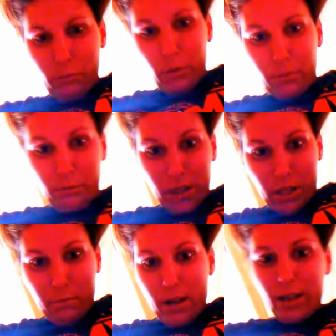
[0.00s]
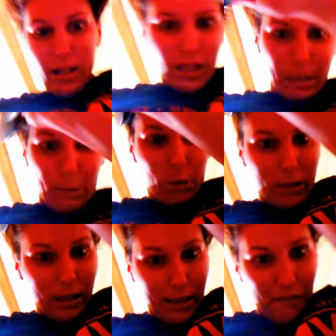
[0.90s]
remember much about it at this
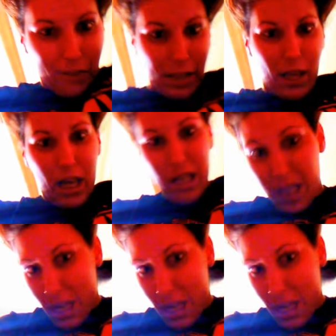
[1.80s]
moment because I forgot.